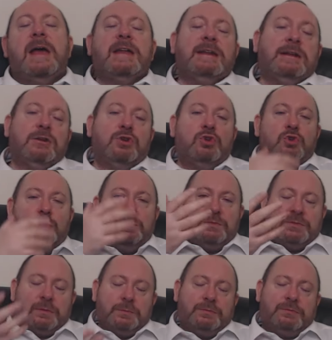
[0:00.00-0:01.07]
any new
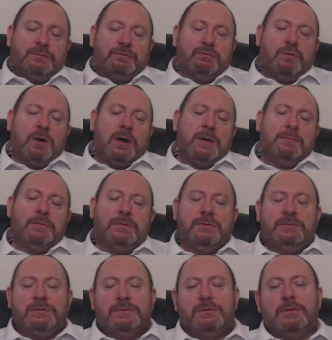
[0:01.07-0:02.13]

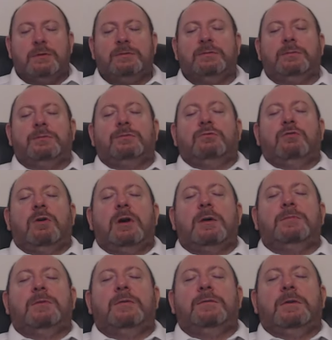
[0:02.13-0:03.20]
subscribers that have
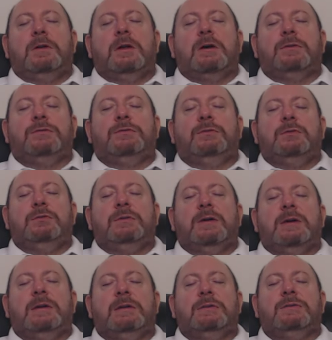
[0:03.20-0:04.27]
subscribed over the last few
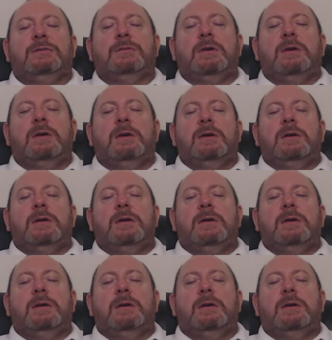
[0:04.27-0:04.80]
days.